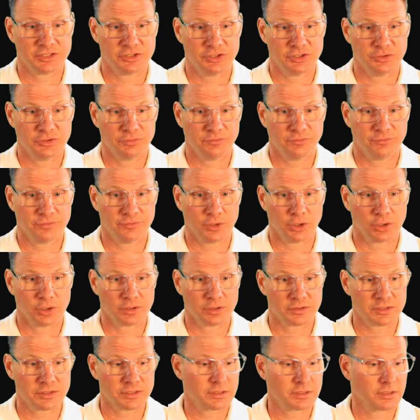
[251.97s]
to do
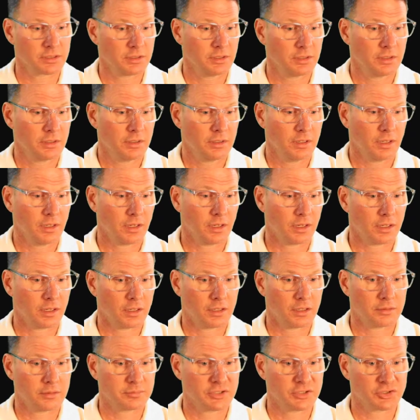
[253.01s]
first
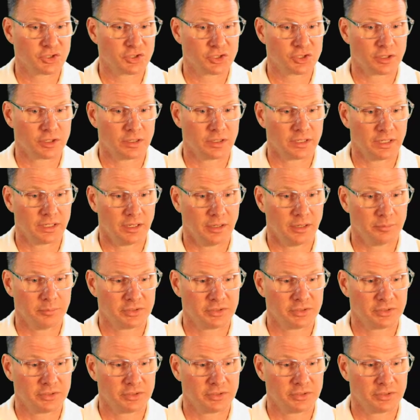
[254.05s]
uh, to start up.